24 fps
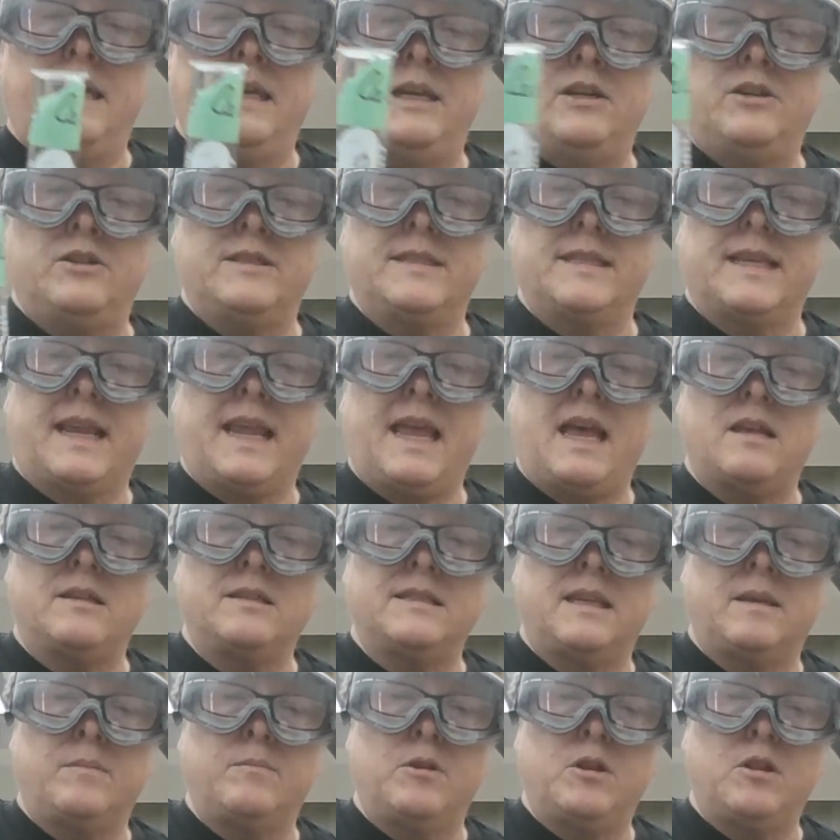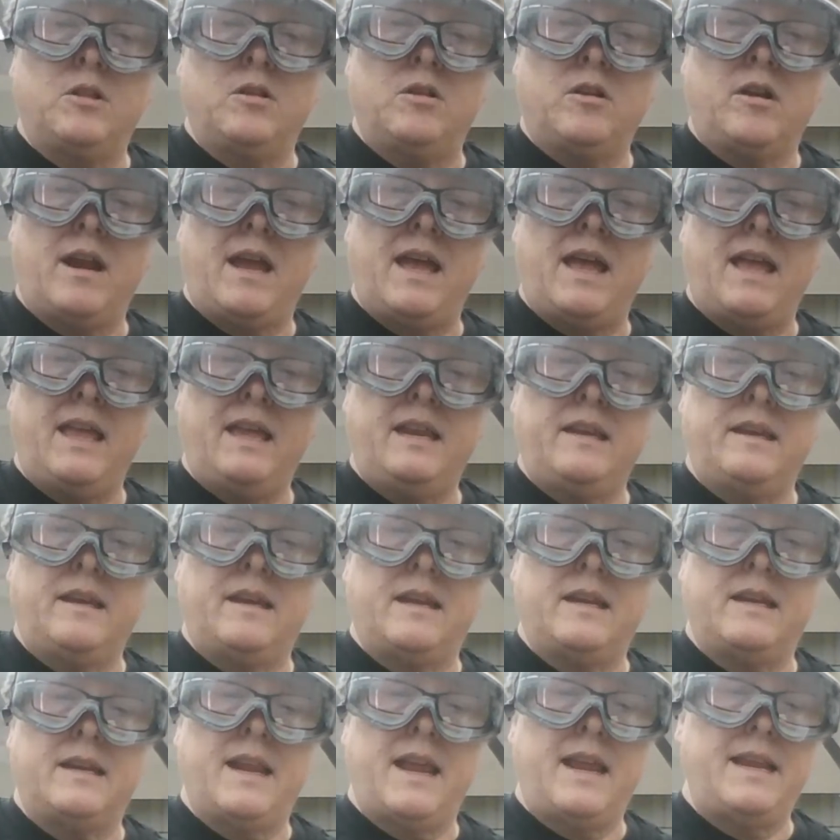Here's the calcium chloride,
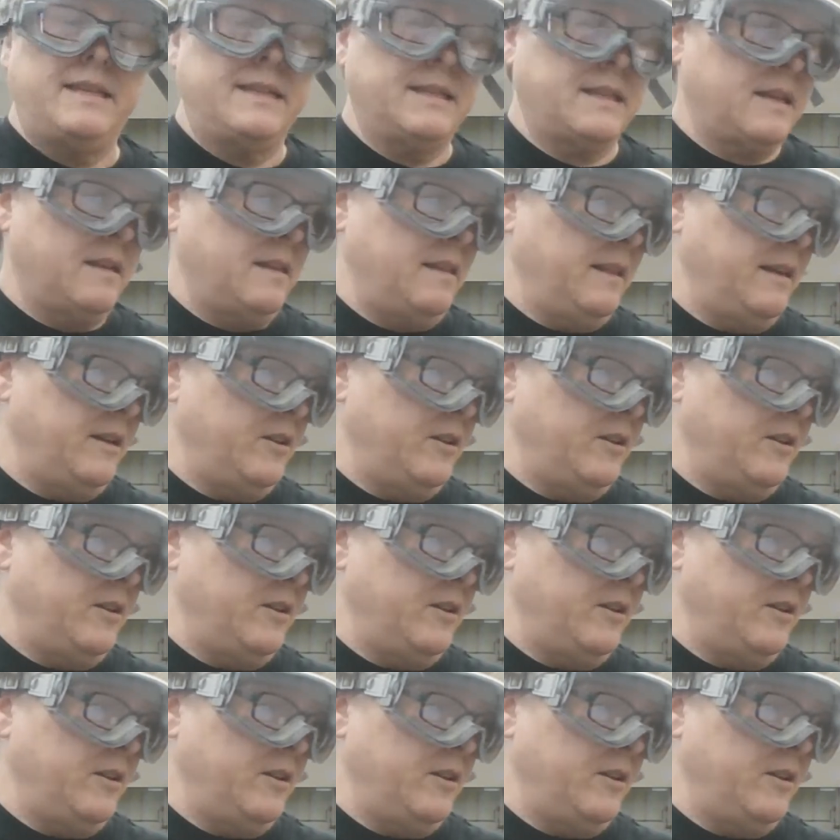a nice clear